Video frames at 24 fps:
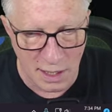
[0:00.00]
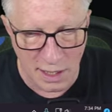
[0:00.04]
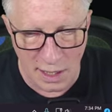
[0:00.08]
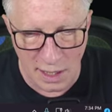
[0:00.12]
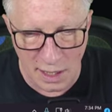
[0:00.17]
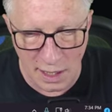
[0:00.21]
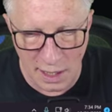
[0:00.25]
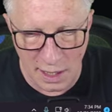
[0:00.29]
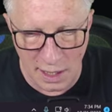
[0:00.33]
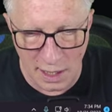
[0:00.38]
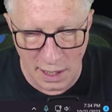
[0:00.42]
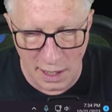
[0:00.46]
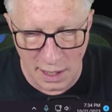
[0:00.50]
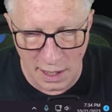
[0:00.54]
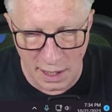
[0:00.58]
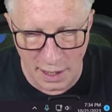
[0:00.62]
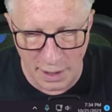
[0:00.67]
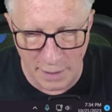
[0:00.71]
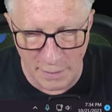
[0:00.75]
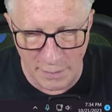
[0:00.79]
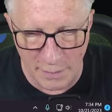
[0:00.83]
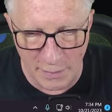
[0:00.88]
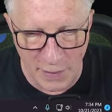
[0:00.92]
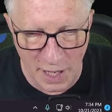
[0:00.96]

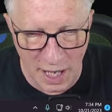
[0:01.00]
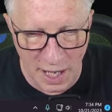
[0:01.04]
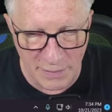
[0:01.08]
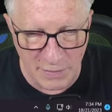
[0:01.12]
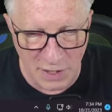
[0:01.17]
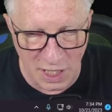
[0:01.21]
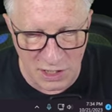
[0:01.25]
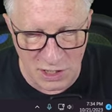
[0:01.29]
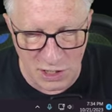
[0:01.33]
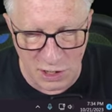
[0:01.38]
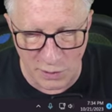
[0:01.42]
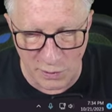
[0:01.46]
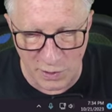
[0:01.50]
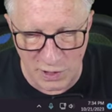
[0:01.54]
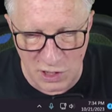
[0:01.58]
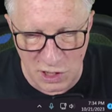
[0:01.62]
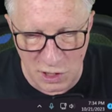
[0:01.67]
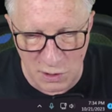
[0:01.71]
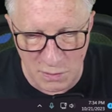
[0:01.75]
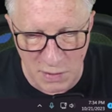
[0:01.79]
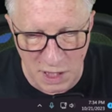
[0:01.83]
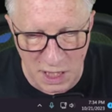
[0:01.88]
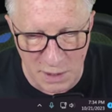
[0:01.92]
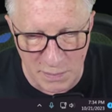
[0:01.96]
I'm not sure what you
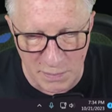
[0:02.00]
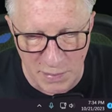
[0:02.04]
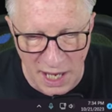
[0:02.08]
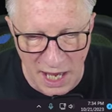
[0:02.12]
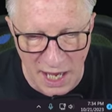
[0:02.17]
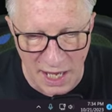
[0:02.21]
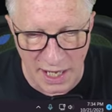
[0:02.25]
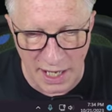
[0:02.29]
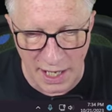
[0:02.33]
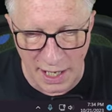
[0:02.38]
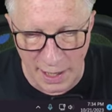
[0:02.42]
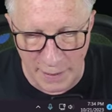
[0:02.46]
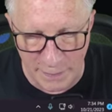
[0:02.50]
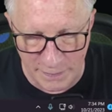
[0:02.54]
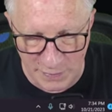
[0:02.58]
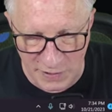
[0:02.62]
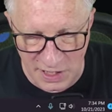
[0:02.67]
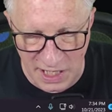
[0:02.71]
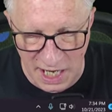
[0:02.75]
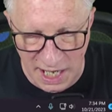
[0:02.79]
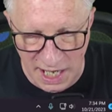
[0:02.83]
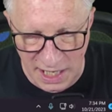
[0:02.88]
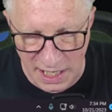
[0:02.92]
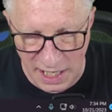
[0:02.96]
mean by
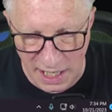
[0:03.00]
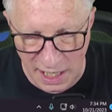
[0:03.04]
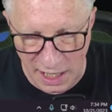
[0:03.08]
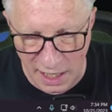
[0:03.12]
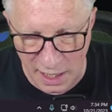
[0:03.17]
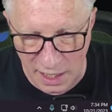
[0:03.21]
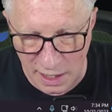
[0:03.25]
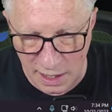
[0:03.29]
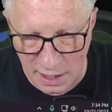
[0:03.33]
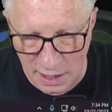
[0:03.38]
updating.